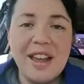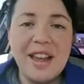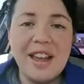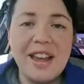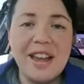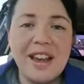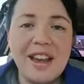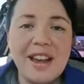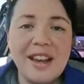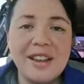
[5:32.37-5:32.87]

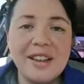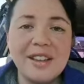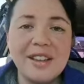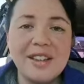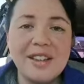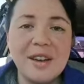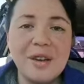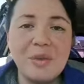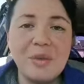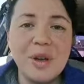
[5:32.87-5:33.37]
and
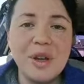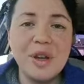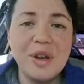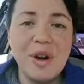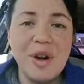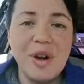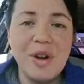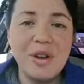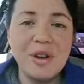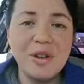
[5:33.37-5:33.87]
that we
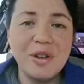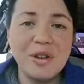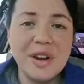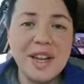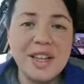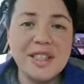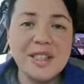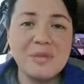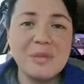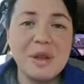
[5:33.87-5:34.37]
can all
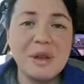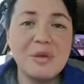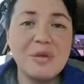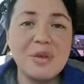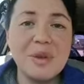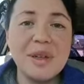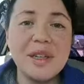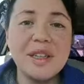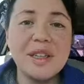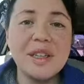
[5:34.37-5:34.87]
create something
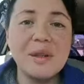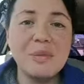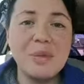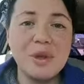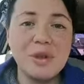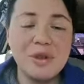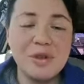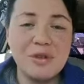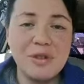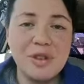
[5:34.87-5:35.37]
really
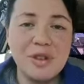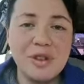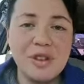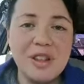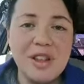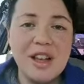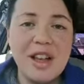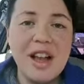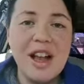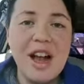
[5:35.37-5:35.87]
beautiful
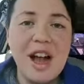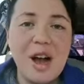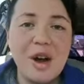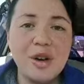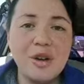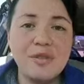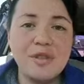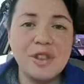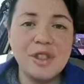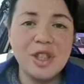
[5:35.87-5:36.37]

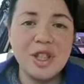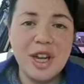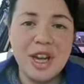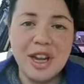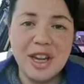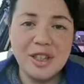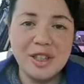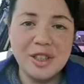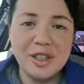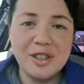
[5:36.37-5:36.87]
out of the
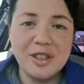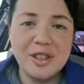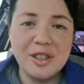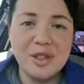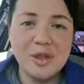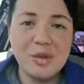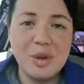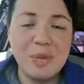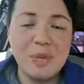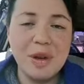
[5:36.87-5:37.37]
change
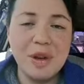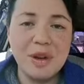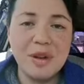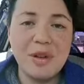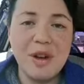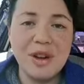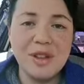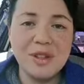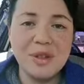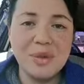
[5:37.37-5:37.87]
that's sweeping
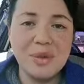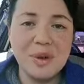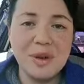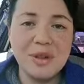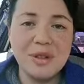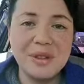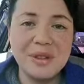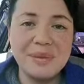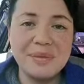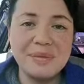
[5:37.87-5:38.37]
across the
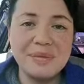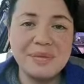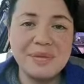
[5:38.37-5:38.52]
world.